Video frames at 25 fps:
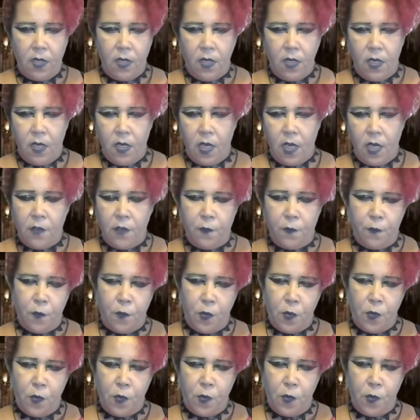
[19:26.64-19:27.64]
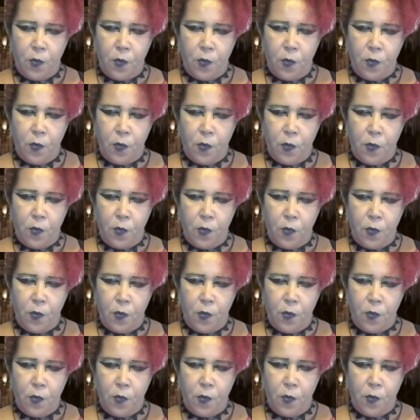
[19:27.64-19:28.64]
Unfortunately,
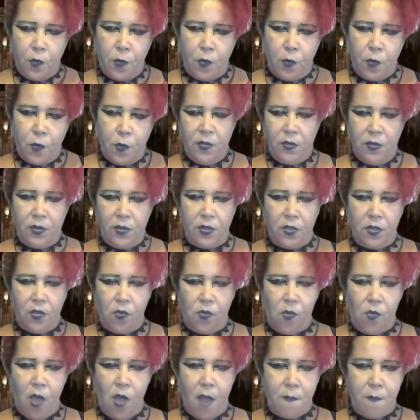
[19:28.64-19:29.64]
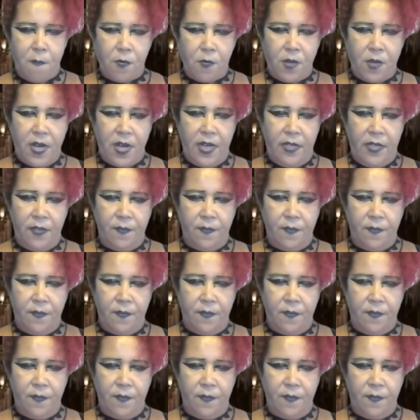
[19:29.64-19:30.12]
he refused to cooperate.